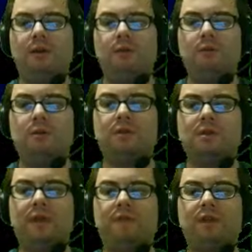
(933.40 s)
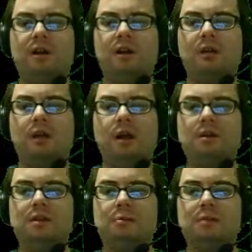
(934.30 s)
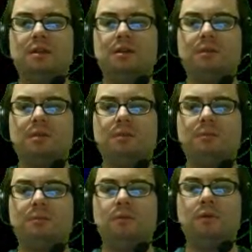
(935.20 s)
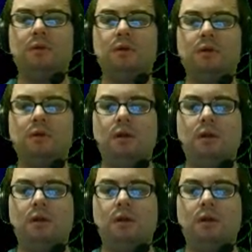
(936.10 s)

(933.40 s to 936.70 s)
What do you need, Cloud? Where's Sephiroth? He's upstairs.